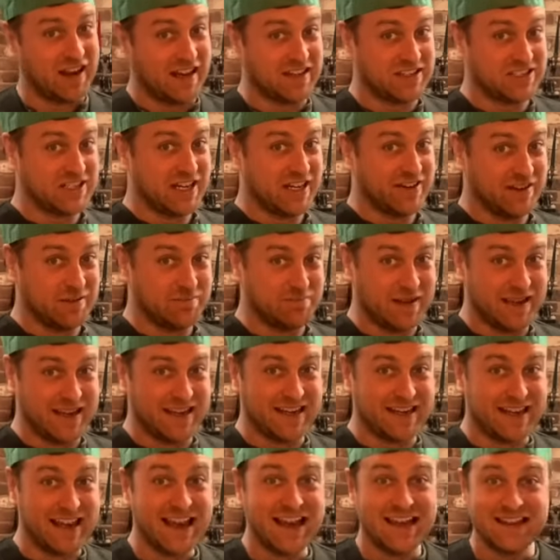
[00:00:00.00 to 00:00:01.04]
and sharing
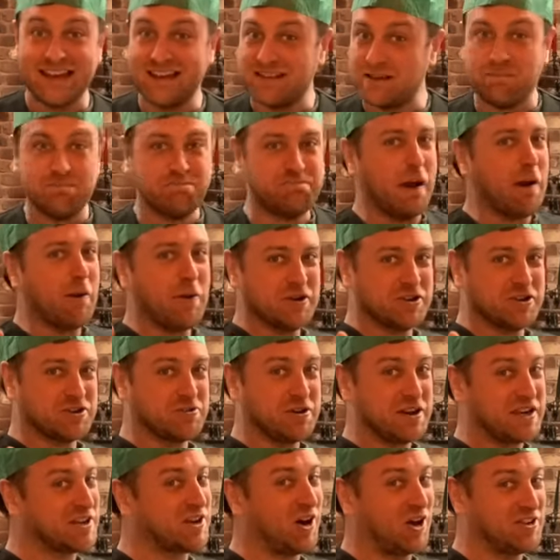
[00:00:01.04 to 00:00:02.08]
mead, there's a
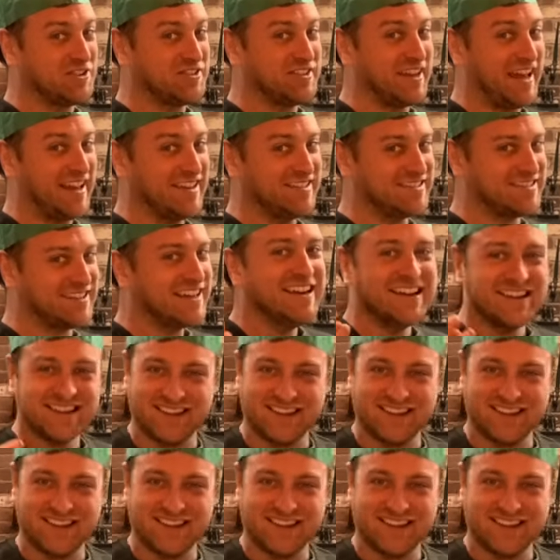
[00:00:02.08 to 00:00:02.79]
poetry contest.